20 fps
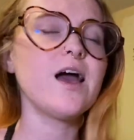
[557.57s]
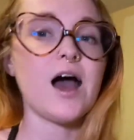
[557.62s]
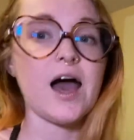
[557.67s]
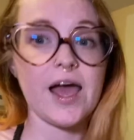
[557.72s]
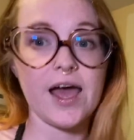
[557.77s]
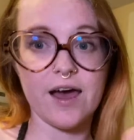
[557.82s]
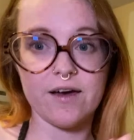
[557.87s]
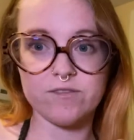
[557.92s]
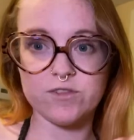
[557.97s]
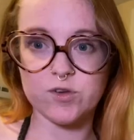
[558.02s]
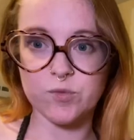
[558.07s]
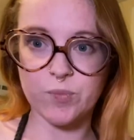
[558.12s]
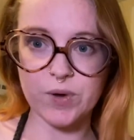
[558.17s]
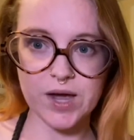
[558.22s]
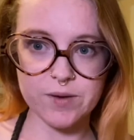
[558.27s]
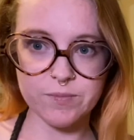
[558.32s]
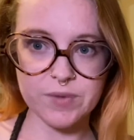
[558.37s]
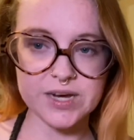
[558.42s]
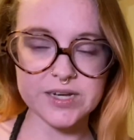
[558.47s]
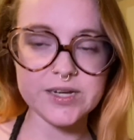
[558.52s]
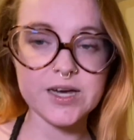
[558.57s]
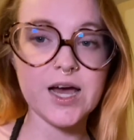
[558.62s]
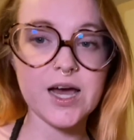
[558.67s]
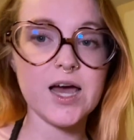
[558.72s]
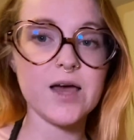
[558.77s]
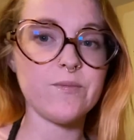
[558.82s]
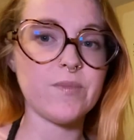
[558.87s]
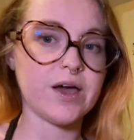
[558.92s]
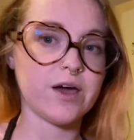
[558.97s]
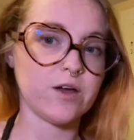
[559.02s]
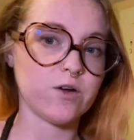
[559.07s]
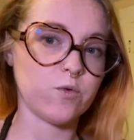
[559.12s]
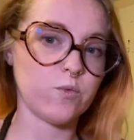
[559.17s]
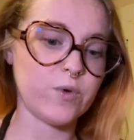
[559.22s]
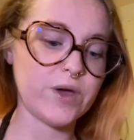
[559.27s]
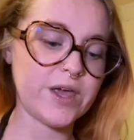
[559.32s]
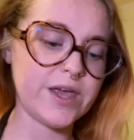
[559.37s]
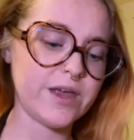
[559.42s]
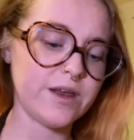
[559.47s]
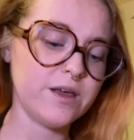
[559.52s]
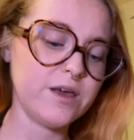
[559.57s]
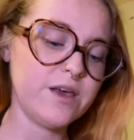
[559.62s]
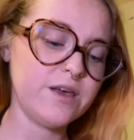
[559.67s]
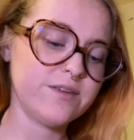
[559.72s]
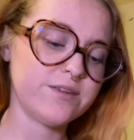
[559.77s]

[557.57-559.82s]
I have to bide my time, I gotta wait.